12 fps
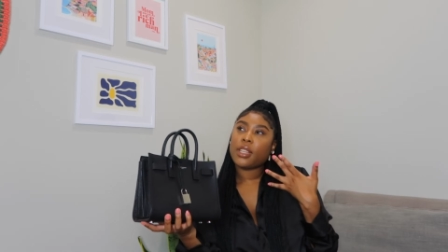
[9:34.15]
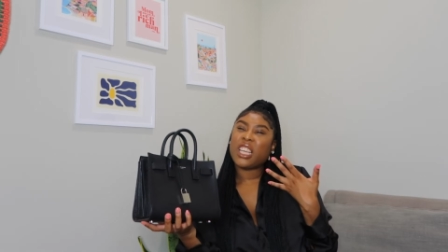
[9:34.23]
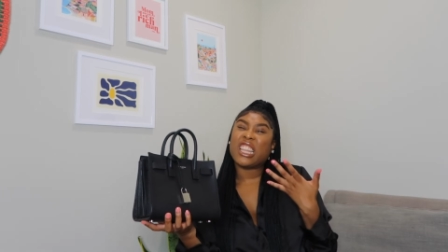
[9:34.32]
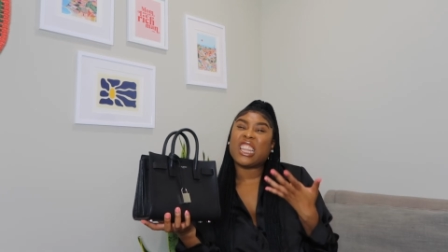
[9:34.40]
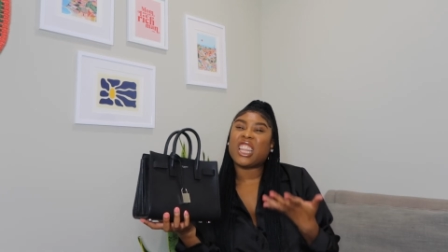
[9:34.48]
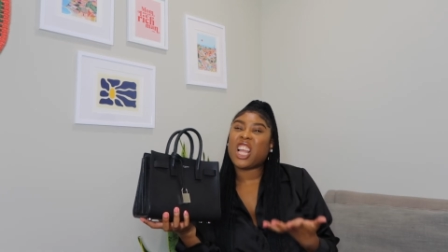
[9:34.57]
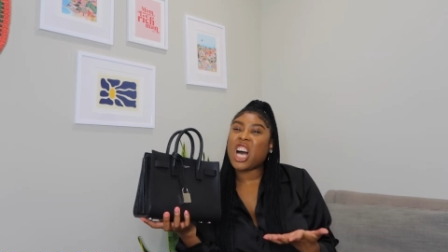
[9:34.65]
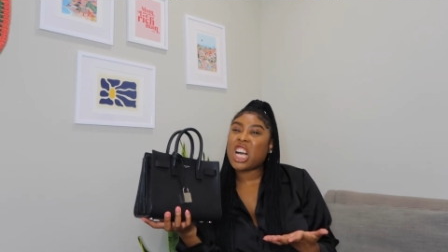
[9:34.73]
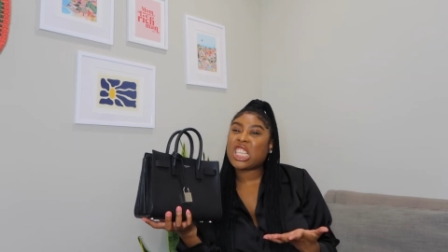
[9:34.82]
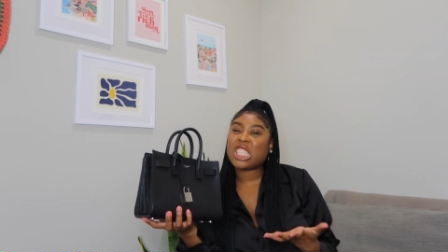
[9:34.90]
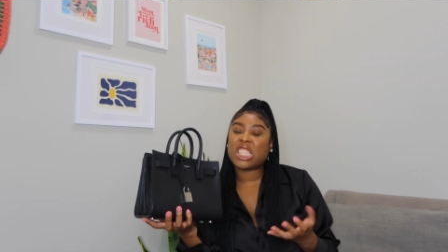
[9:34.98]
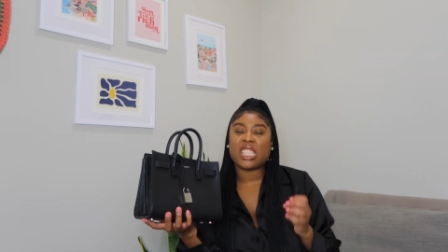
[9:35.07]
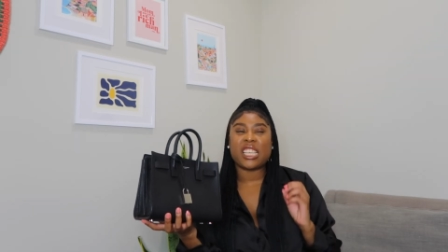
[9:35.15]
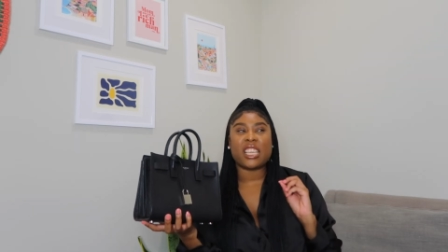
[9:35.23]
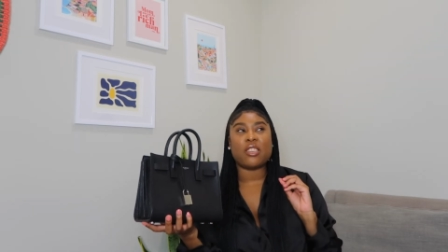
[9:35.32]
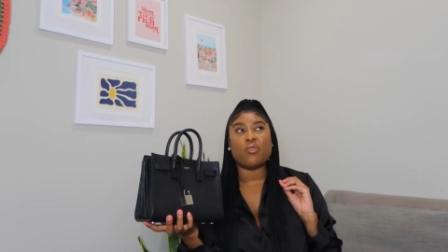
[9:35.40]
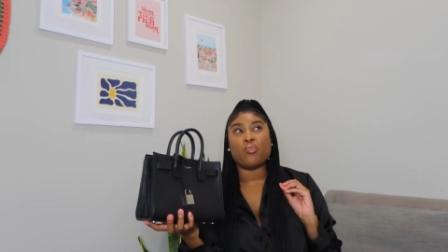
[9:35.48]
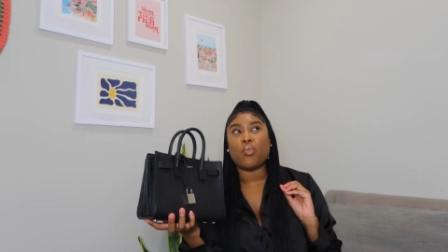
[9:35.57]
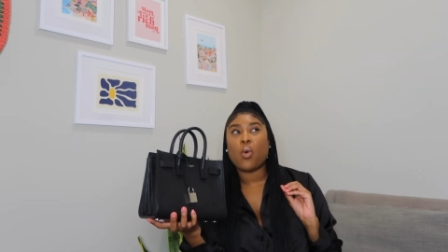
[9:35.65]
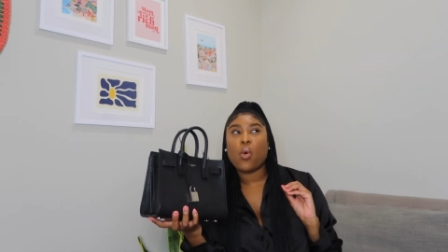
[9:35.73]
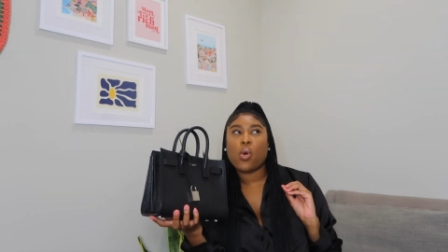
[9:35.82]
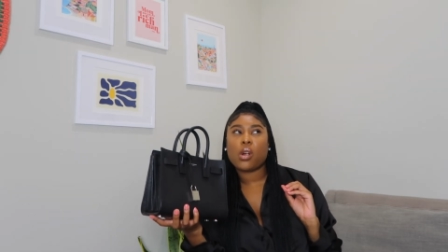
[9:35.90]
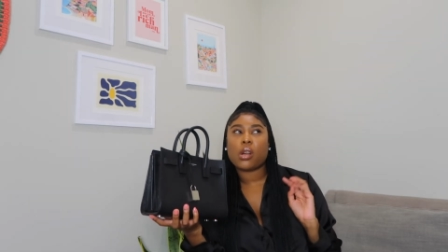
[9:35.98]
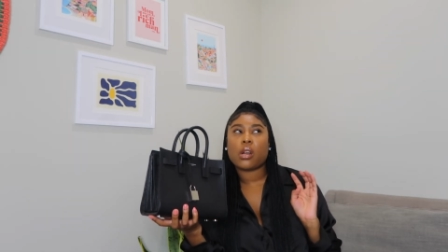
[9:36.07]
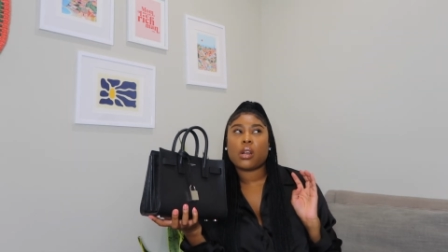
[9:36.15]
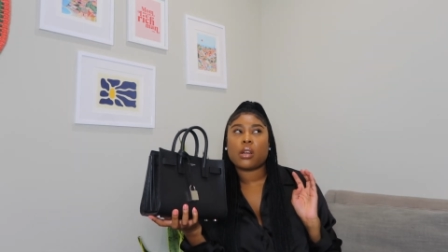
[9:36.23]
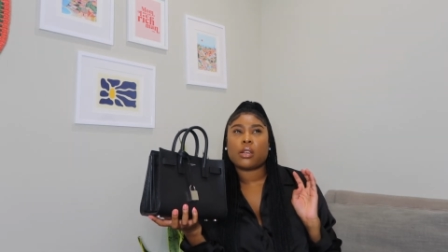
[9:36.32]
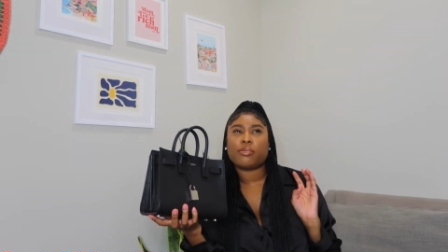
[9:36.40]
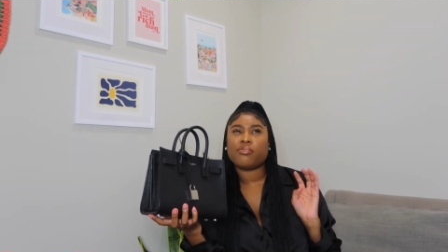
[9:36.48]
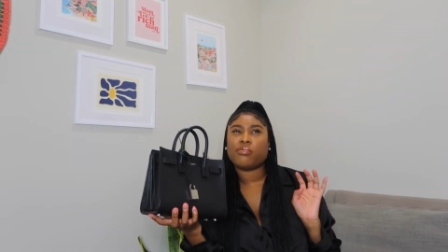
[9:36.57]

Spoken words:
luxe and more